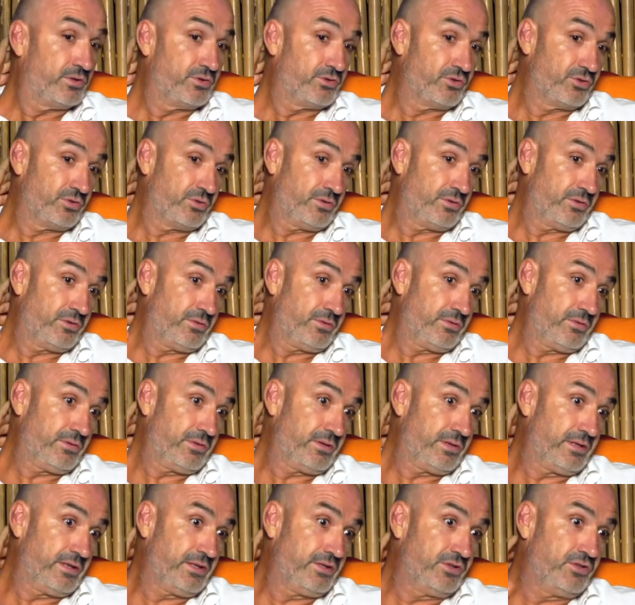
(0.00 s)
to
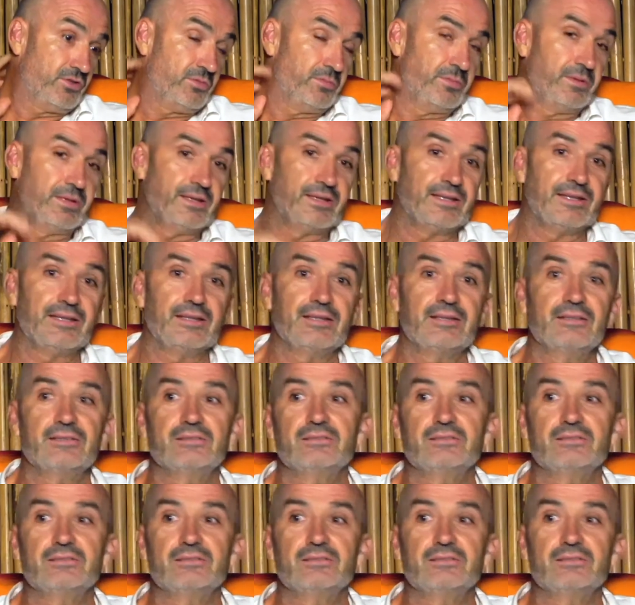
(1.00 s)
need to be